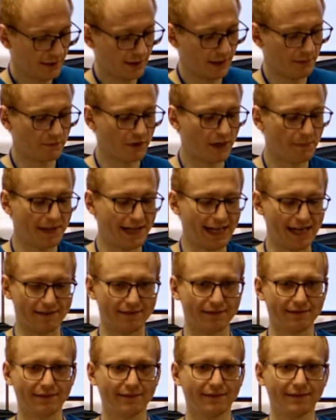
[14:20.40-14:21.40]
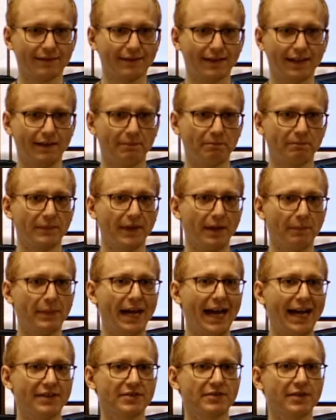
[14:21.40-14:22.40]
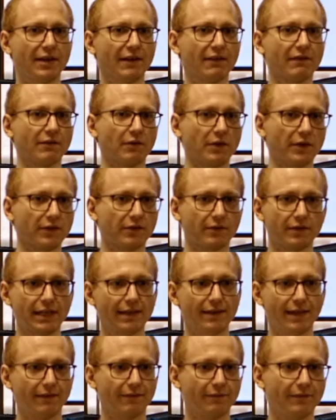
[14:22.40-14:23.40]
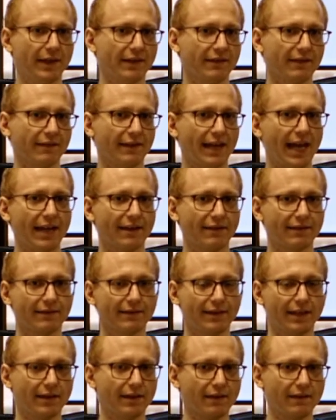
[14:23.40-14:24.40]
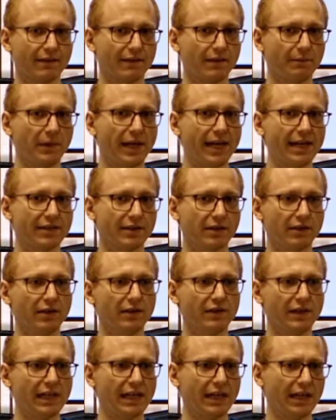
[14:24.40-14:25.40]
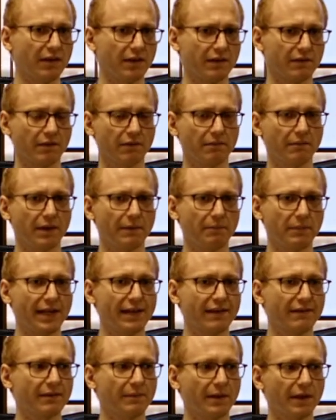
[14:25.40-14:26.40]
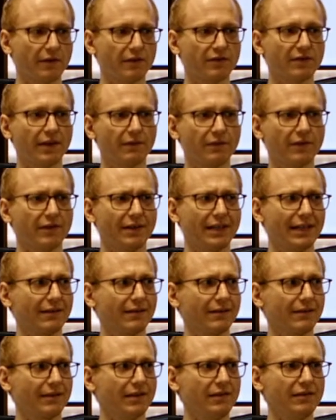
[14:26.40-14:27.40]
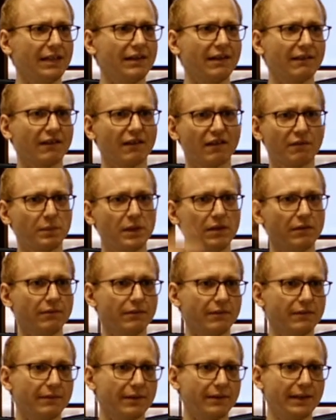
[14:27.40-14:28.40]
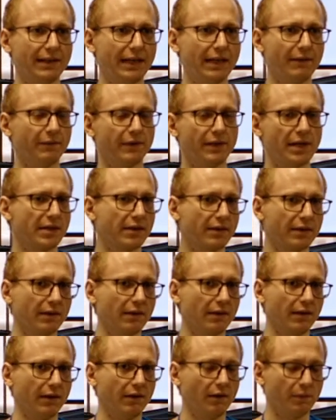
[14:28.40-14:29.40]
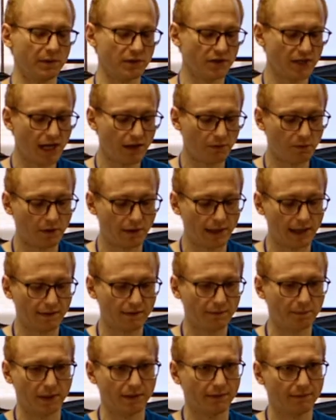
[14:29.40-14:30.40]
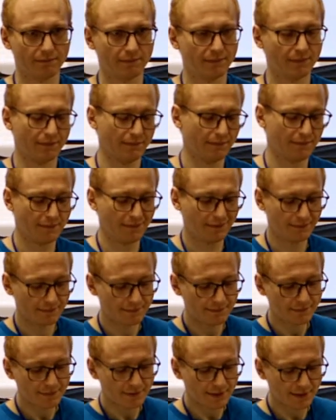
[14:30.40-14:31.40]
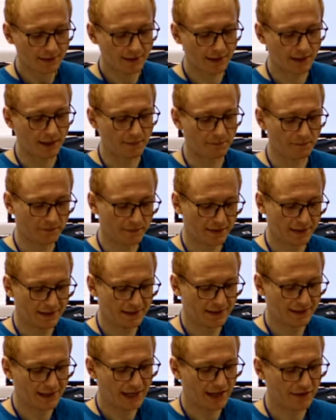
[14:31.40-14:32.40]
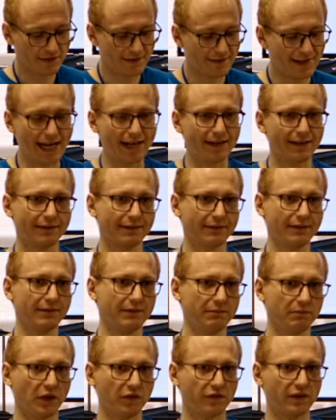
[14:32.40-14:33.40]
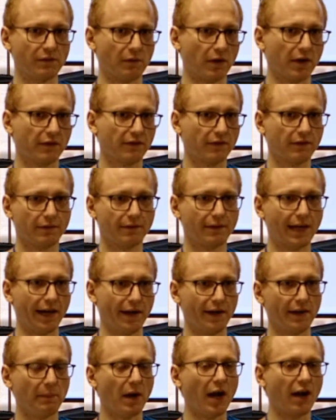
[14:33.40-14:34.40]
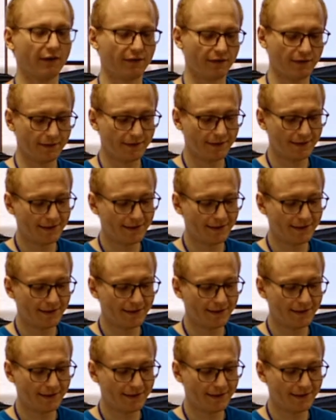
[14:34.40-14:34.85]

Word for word: Um, Dropout has a, a patch in its source tree that fixes that, that's applied to Qt and also applies some other stuff so that Qt doesn't spew infinite uh, OpenGL warnings, but um, other than that, mostly works out of the box.